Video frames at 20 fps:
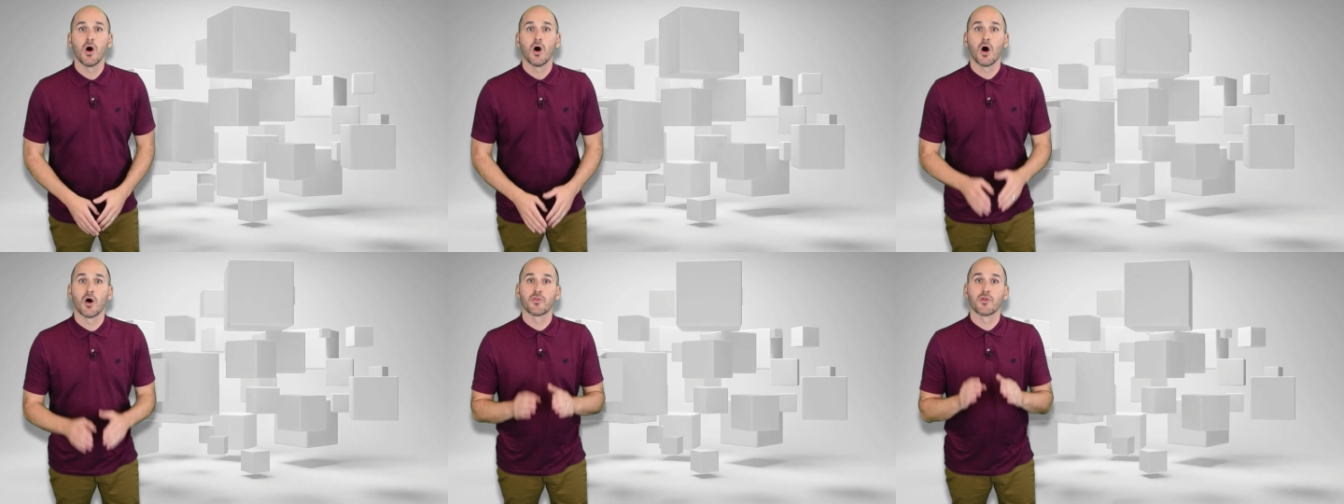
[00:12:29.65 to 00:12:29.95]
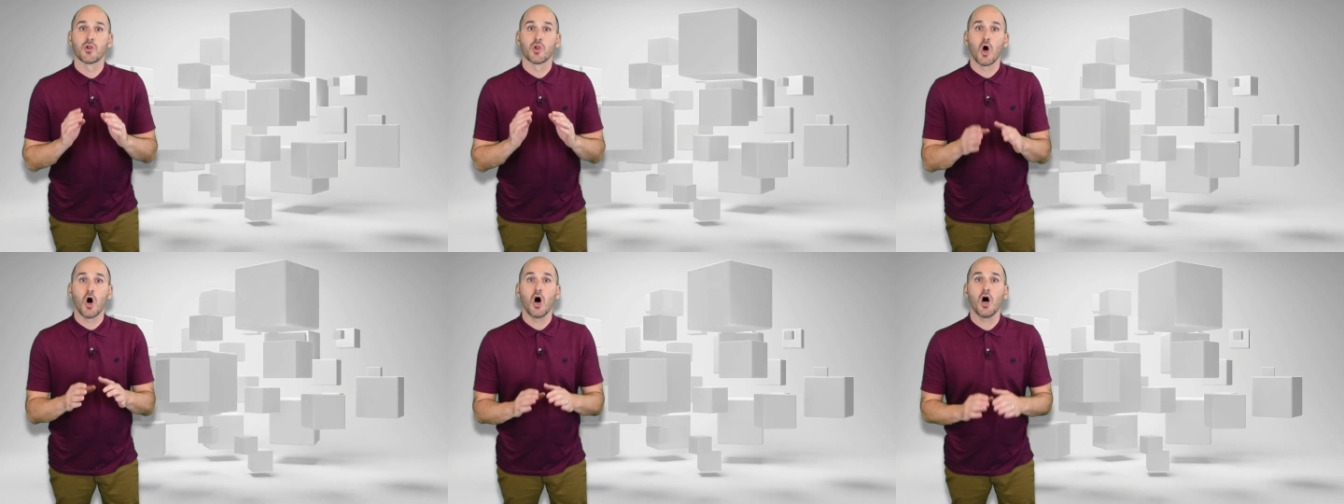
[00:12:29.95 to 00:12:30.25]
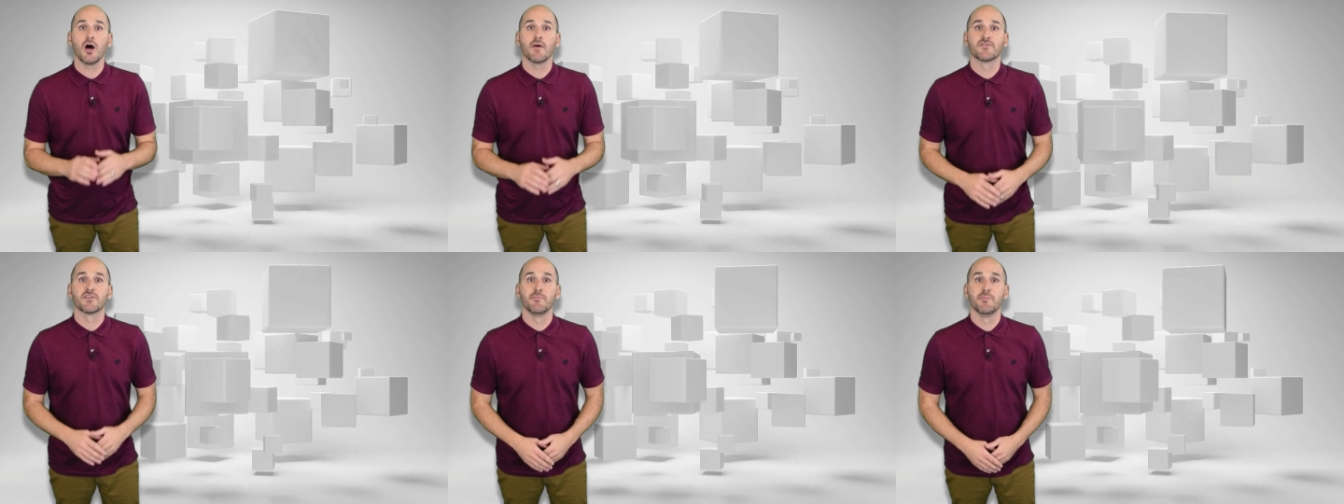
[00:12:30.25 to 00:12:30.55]
on the
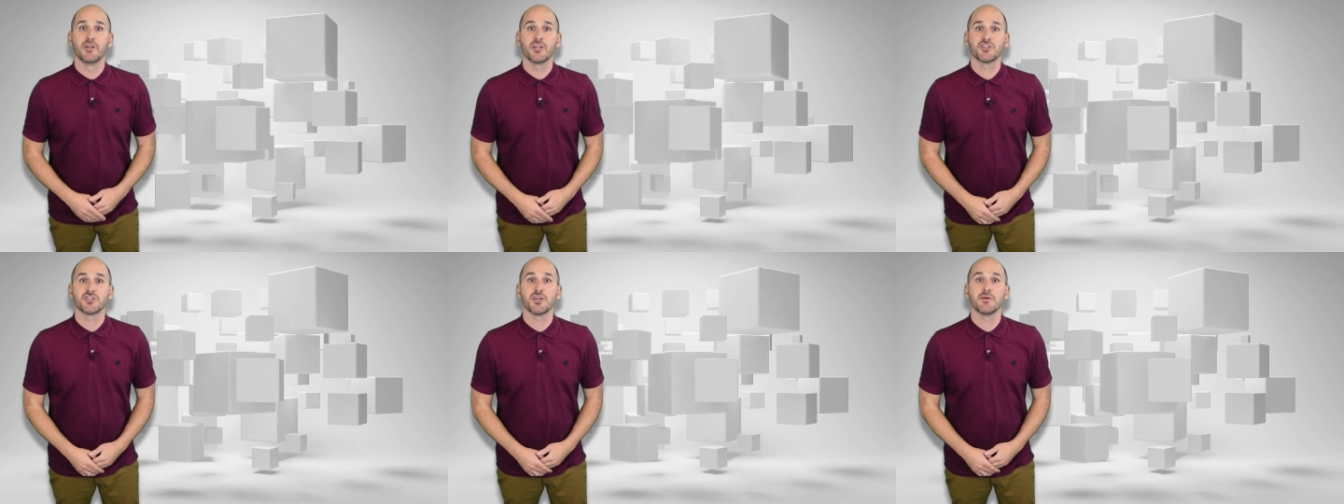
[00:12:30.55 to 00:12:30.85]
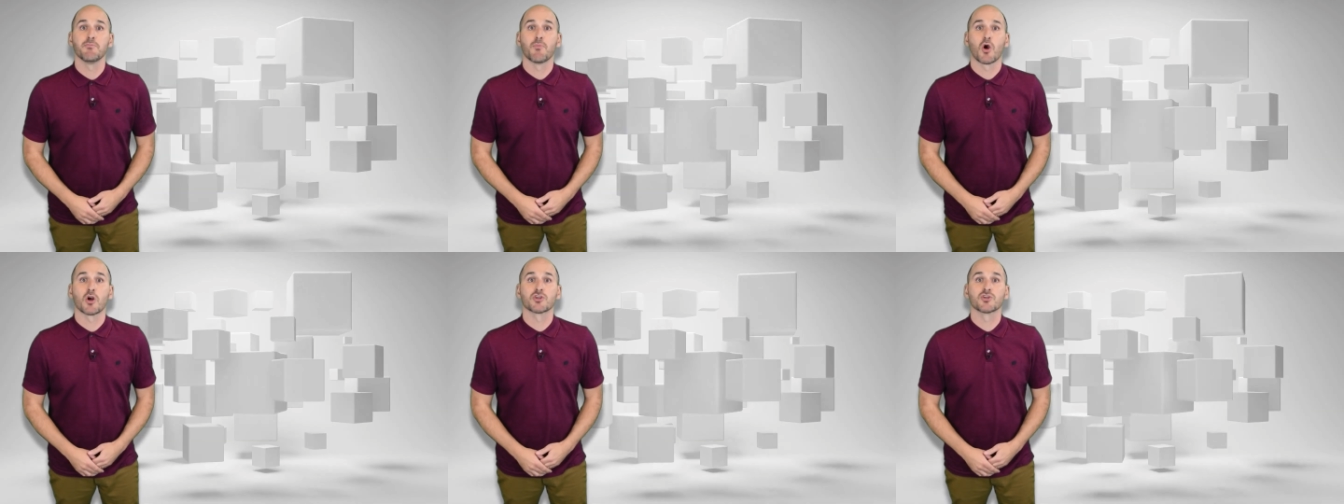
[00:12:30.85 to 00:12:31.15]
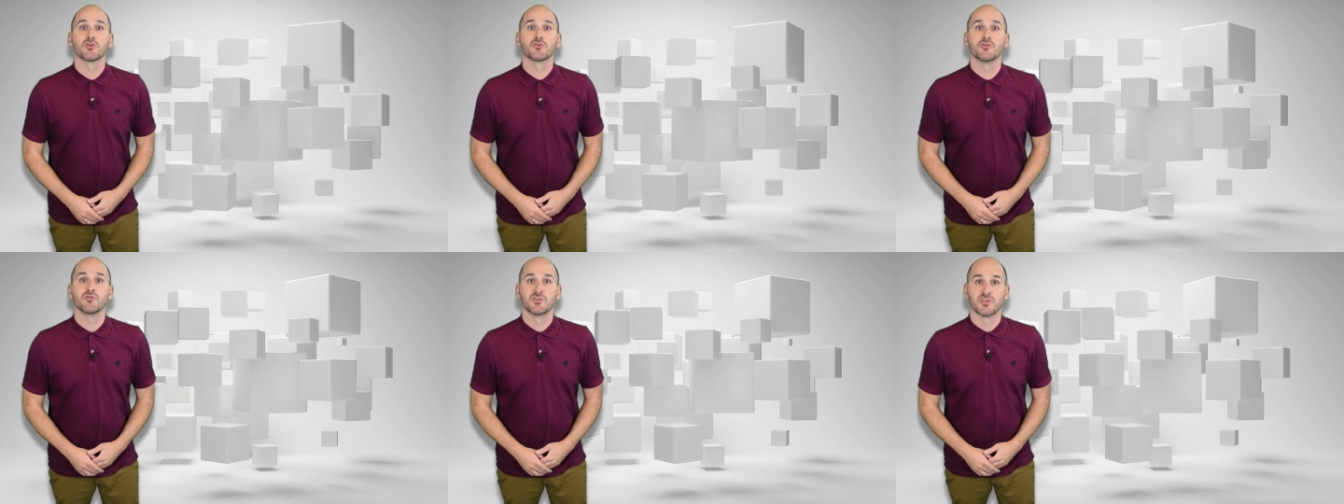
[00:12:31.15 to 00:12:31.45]
law of diminishing
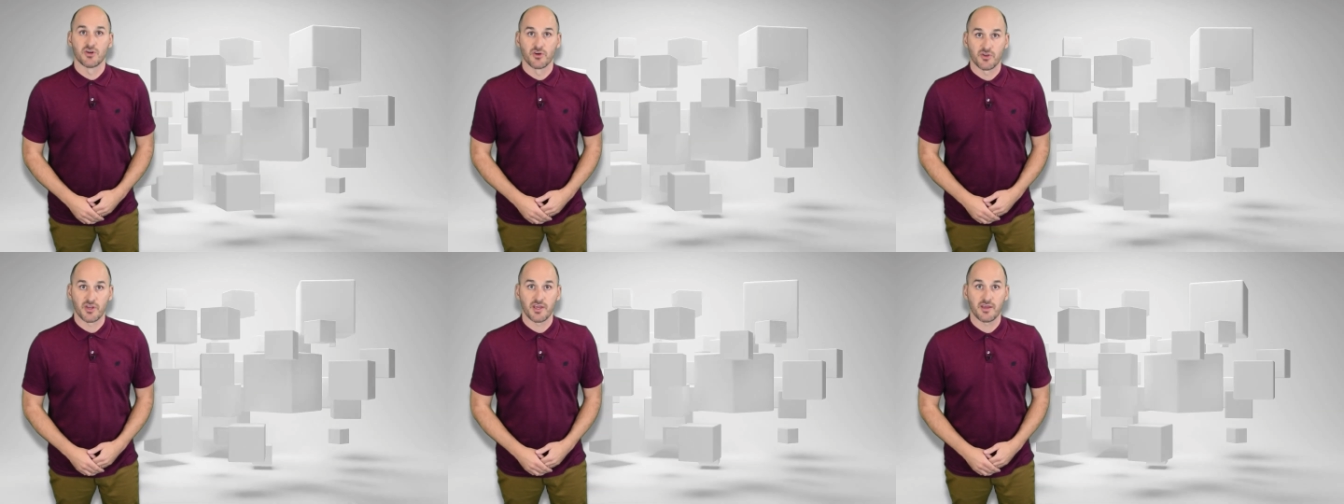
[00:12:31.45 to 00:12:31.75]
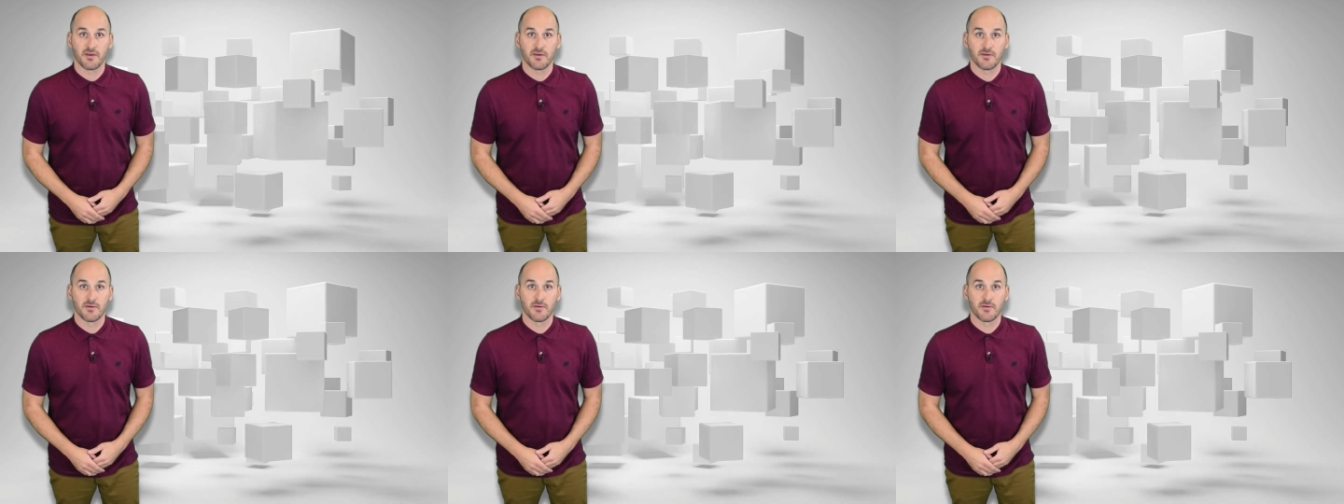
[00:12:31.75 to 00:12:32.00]
marginal utility.